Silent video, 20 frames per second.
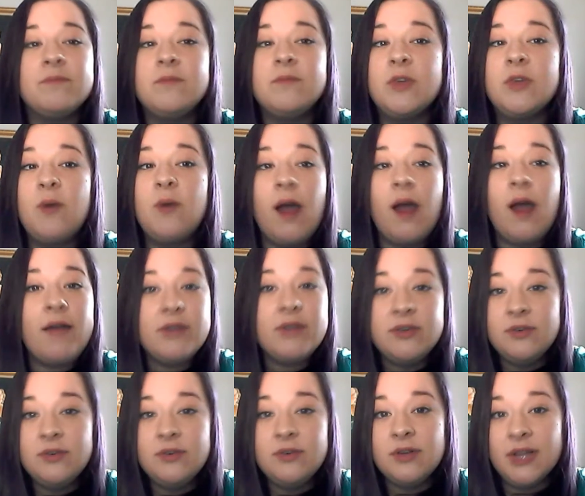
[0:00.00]
You have a
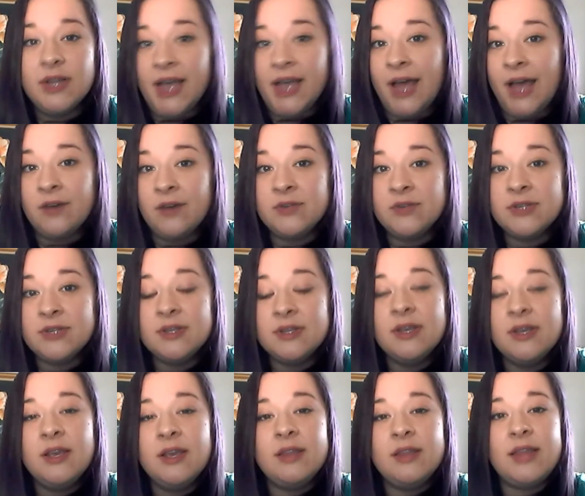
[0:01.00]
Google account.
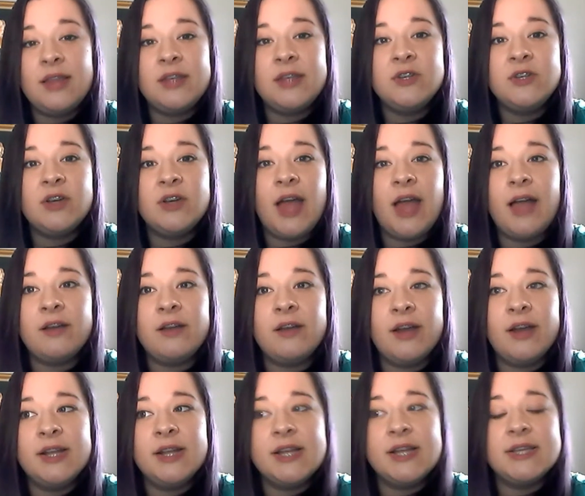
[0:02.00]
That's your
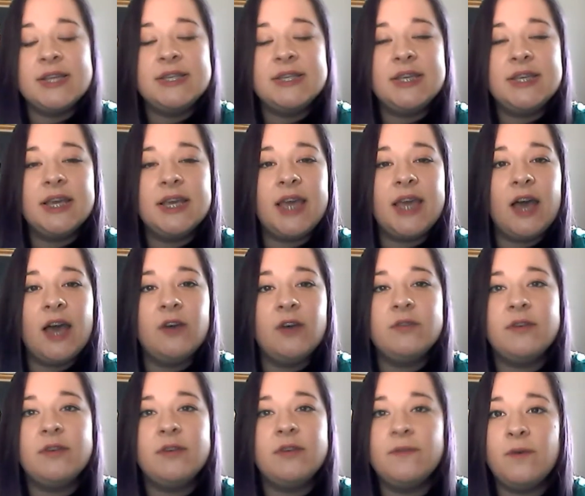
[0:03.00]
@GraniteSD
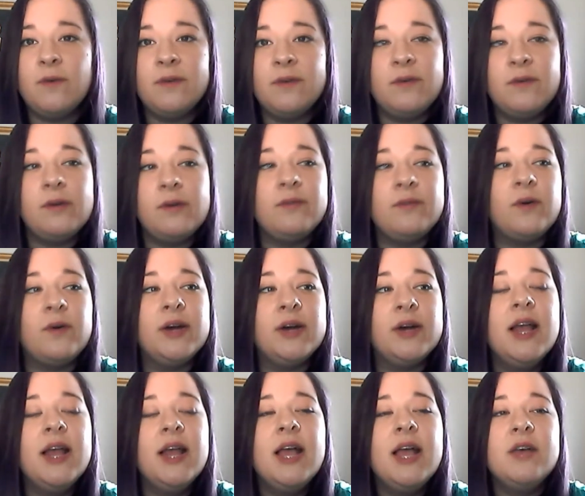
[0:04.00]
account, your
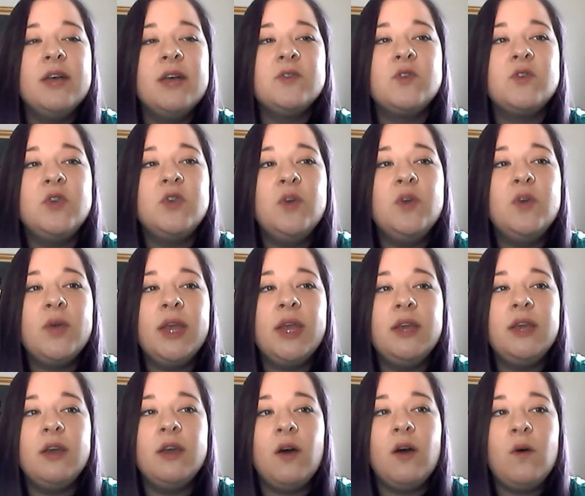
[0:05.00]
444. So you
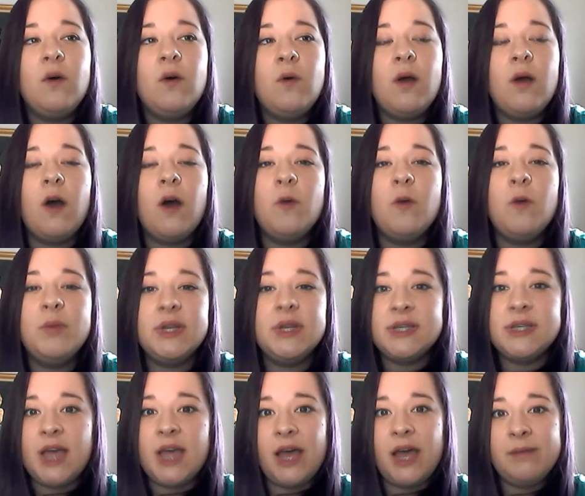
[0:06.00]
can go open a
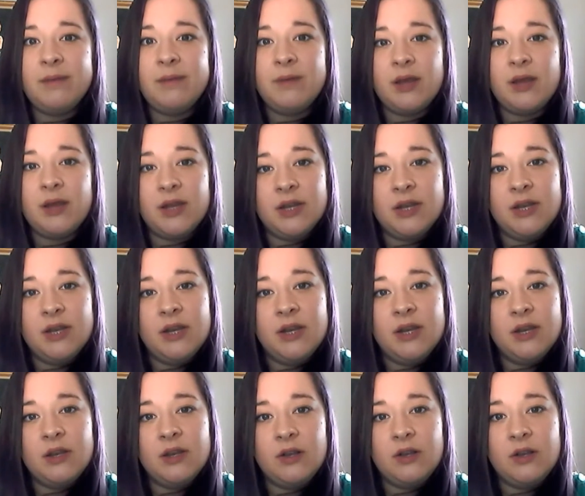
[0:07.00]
tab on
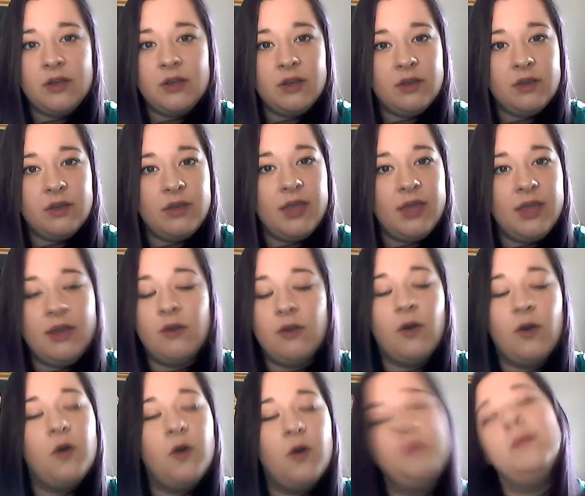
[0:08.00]
in
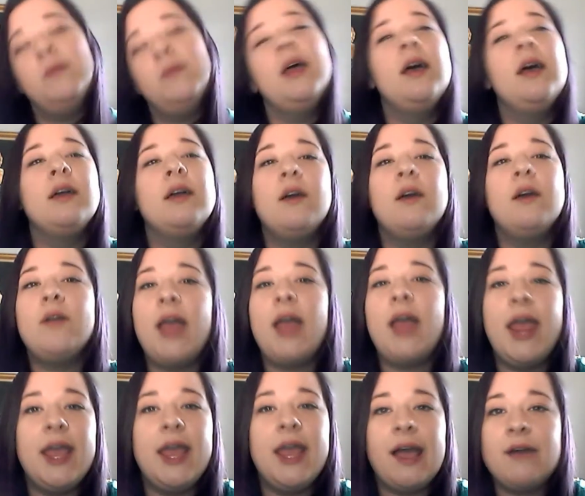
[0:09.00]
Chrome, go to
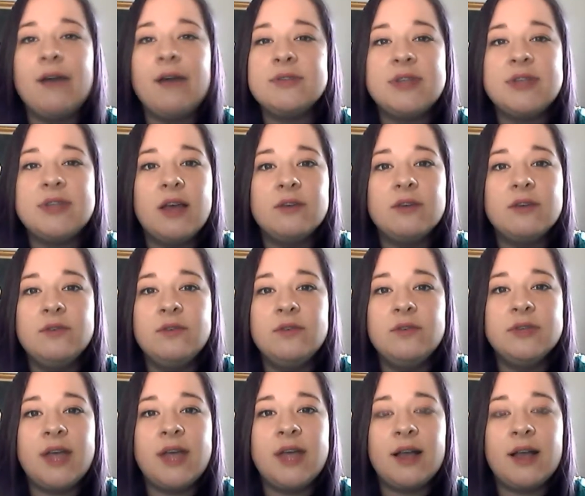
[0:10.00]

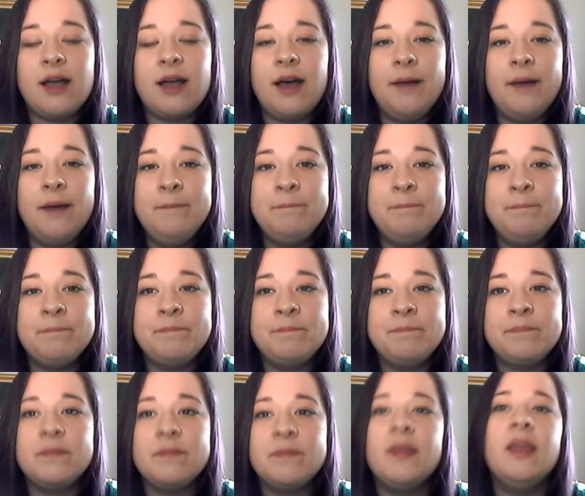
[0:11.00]
hangouts.google.com,
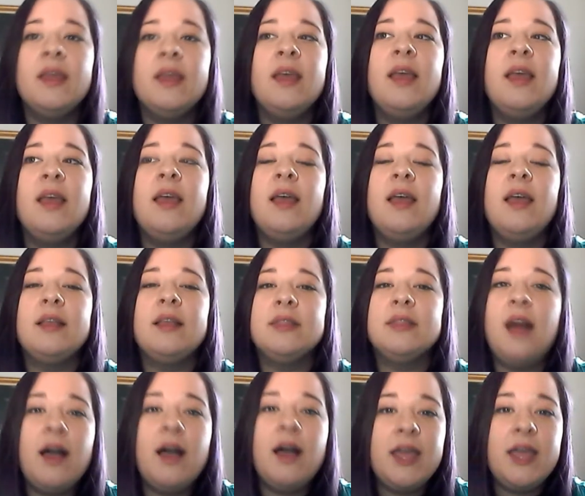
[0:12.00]

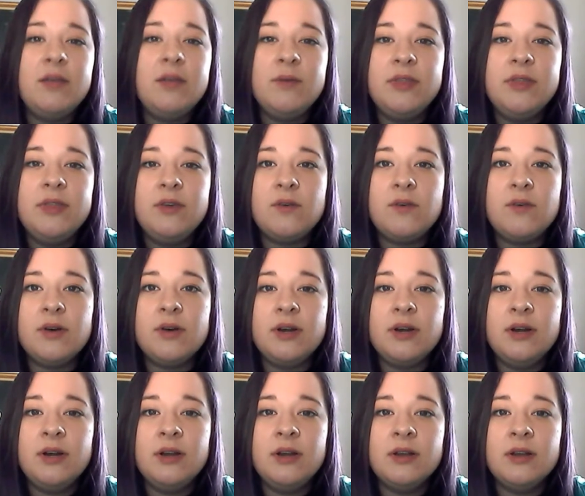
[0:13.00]
log in with
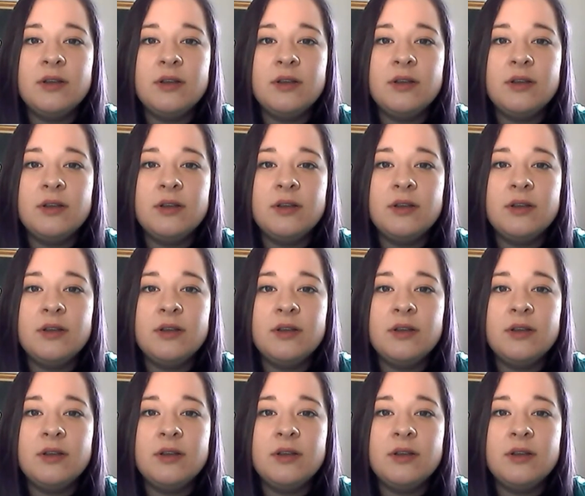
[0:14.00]
your